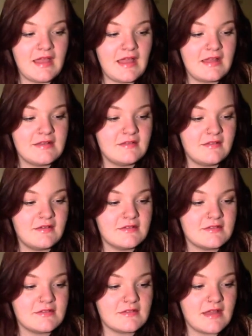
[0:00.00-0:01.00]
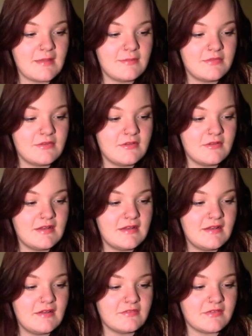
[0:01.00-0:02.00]
And I just
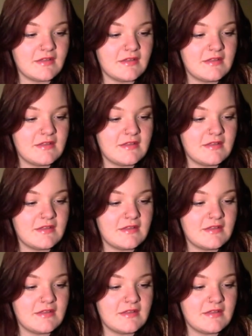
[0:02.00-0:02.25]
absolutely love it.